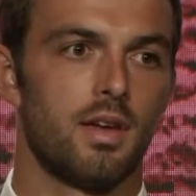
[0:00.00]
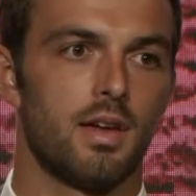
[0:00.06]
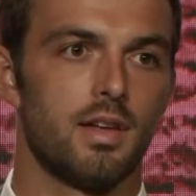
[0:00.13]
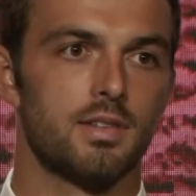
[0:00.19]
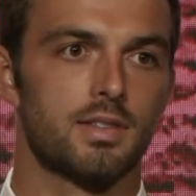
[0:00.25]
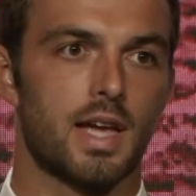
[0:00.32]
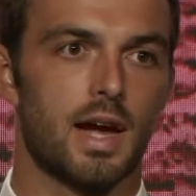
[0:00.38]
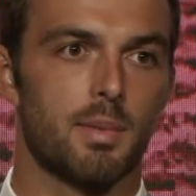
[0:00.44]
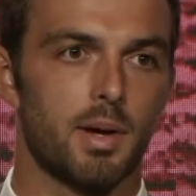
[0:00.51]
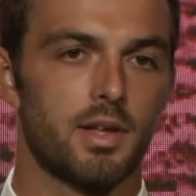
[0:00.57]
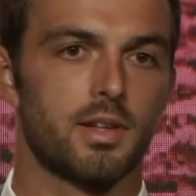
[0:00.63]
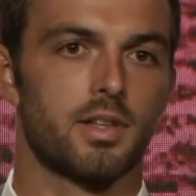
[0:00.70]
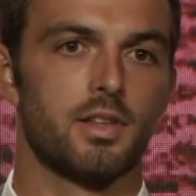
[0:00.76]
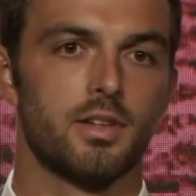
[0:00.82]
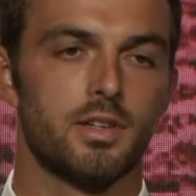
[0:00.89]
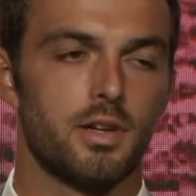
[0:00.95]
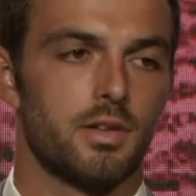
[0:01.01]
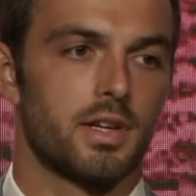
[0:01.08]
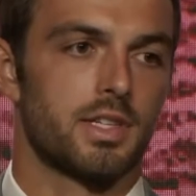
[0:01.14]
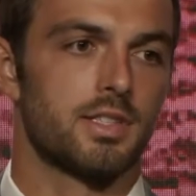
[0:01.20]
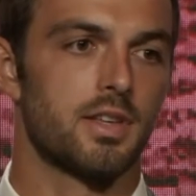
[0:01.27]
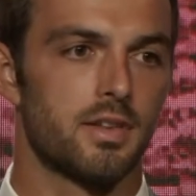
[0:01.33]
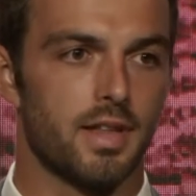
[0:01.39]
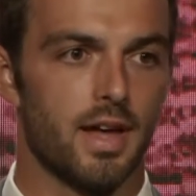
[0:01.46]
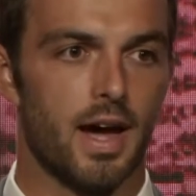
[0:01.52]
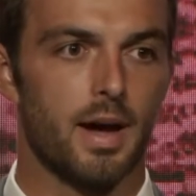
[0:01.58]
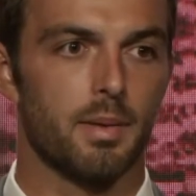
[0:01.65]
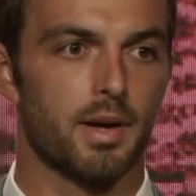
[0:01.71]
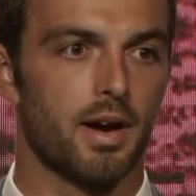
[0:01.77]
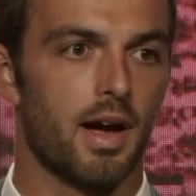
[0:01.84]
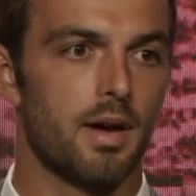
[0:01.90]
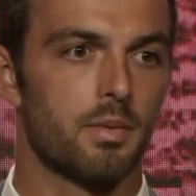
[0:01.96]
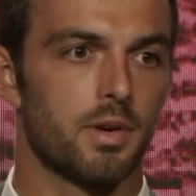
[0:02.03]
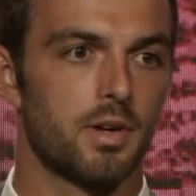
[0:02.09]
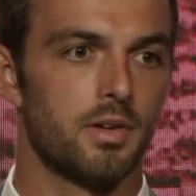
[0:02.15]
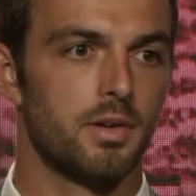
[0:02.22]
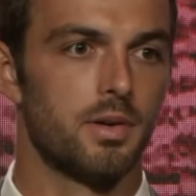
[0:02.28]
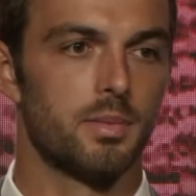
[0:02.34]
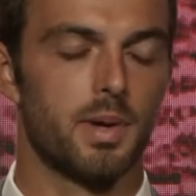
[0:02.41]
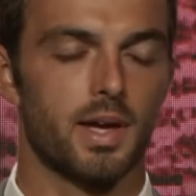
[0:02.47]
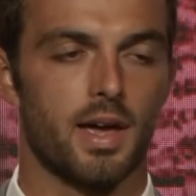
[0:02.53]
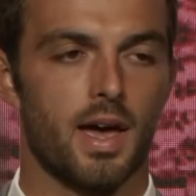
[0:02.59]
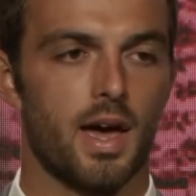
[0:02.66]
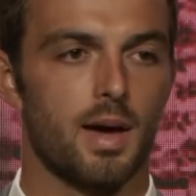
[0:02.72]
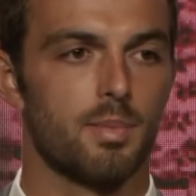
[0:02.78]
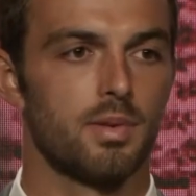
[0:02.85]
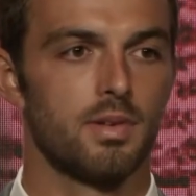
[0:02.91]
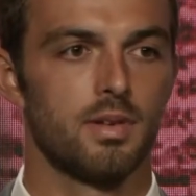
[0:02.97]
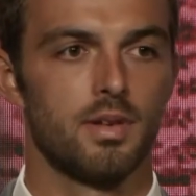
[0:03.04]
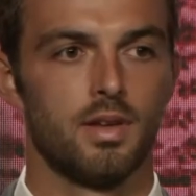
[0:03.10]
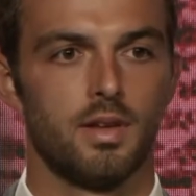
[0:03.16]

And just kind of by looking, you know, look each other in the eye, like, all right, we're going to do it and make it happen.